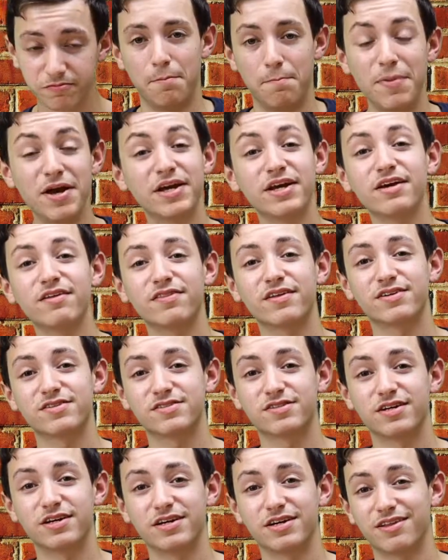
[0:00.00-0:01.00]
Making this
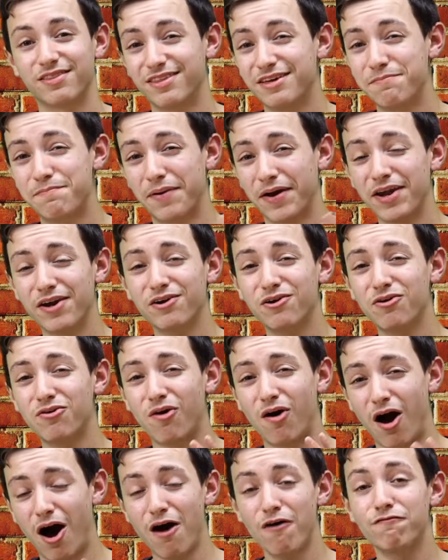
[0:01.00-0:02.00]
thing the
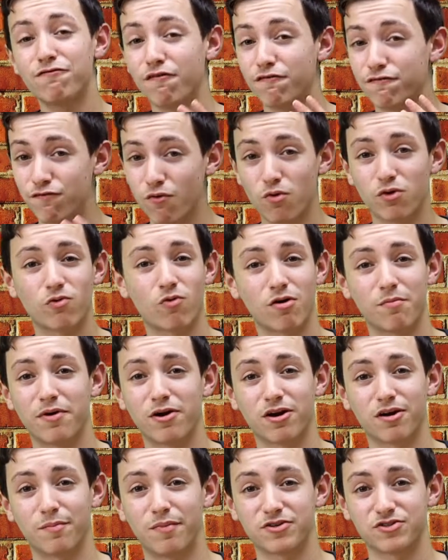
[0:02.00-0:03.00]
pinnacle of four-door
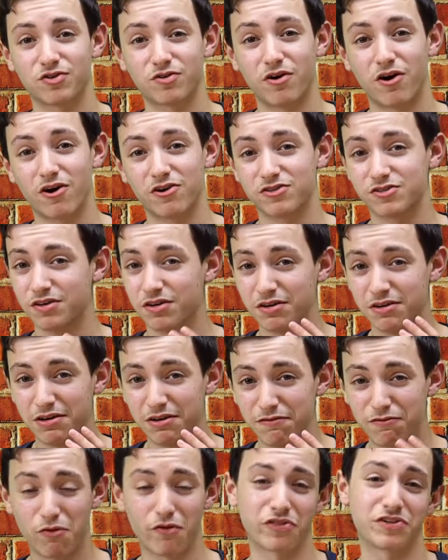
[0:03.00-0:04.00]
American muscle cars,
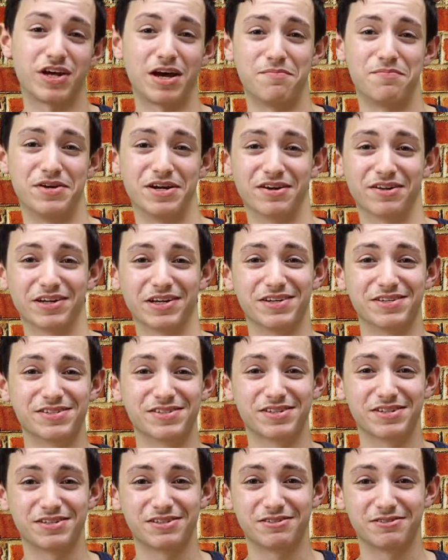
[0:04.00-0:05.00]
for the time being at
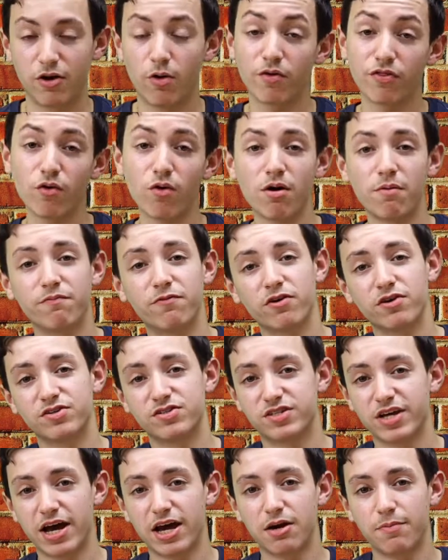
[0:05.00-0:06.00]
least. Now although I'm very
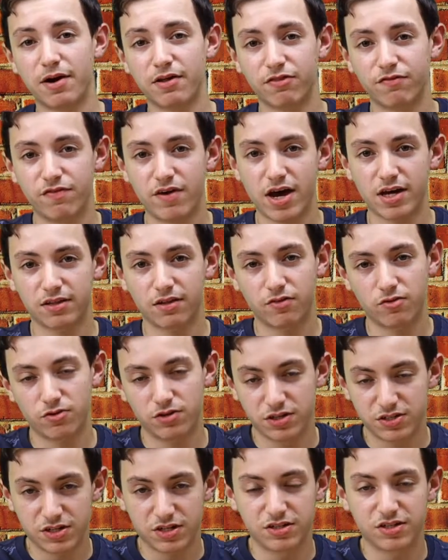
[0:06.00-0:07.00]
sad about the fact that they're
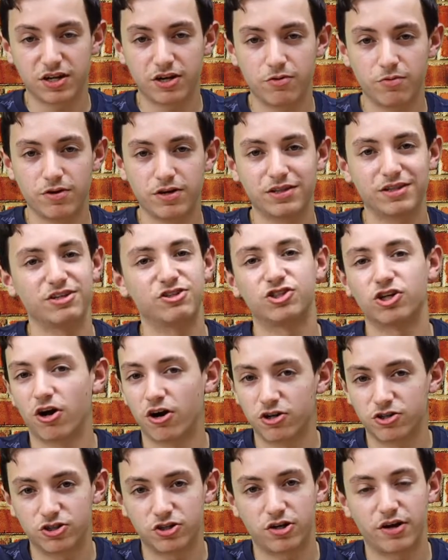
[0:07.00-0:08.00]
discontinuing the
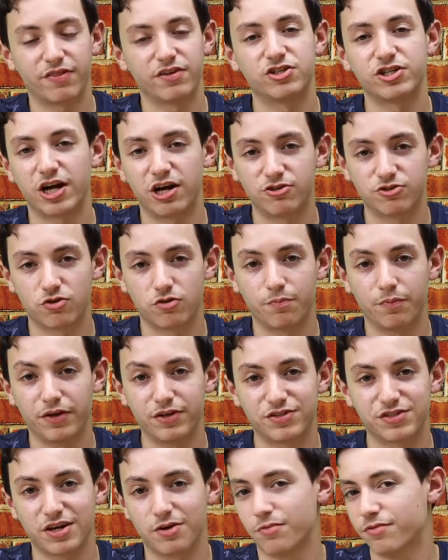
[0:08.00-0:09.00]
Charger and the Challenger
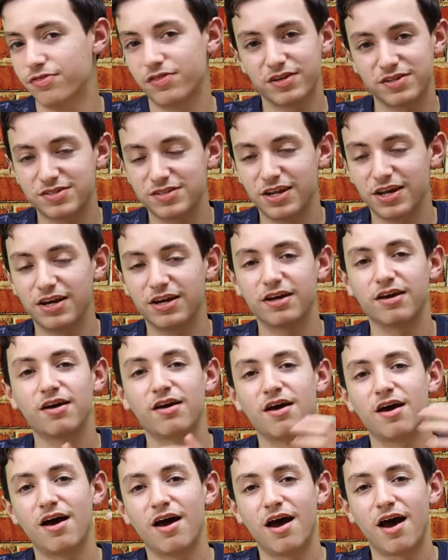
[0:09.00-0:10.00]
replacing it with this thing,
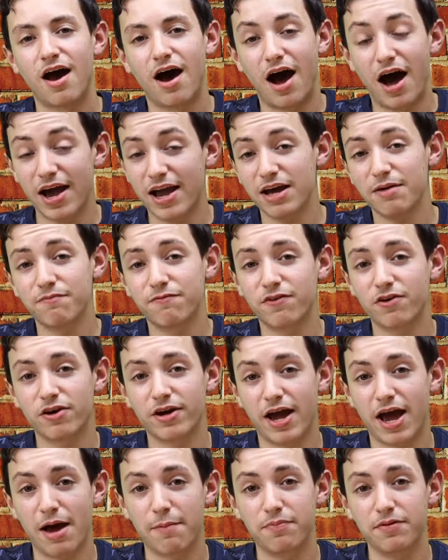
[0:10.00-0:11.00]
I am very
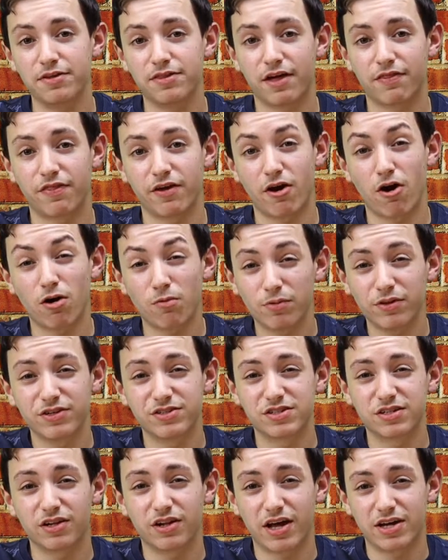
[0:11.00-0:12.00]
happy that they are
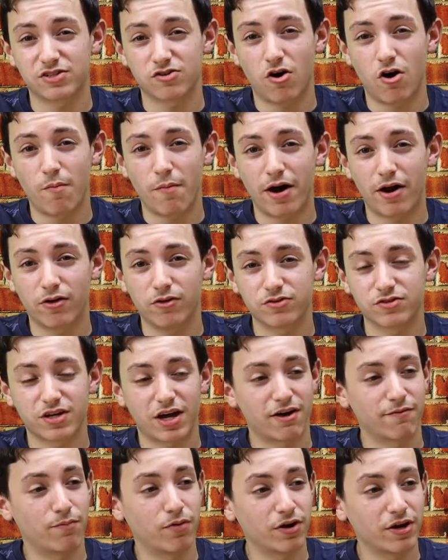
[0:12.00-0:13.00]
releasing the last call models,
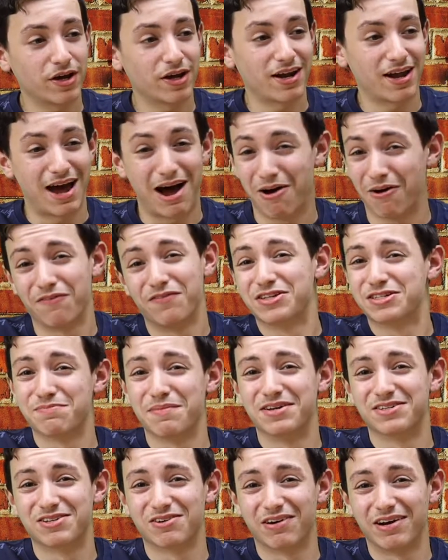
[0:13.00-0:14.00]
kind of putting it out of its
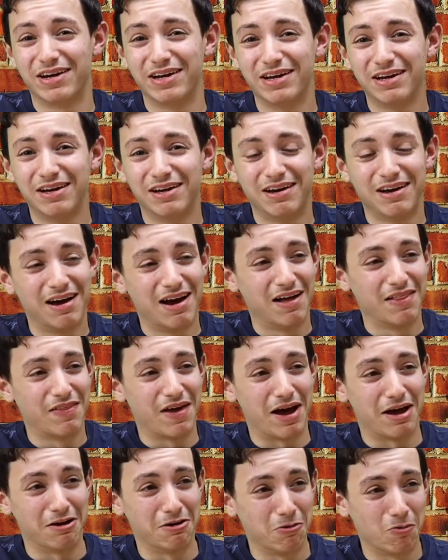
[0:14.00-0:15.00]
misery
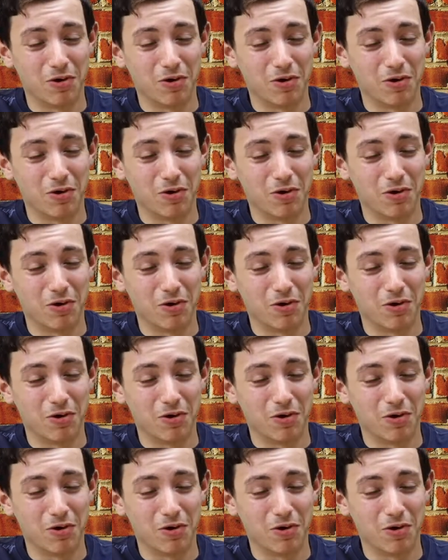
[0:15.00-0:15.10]
that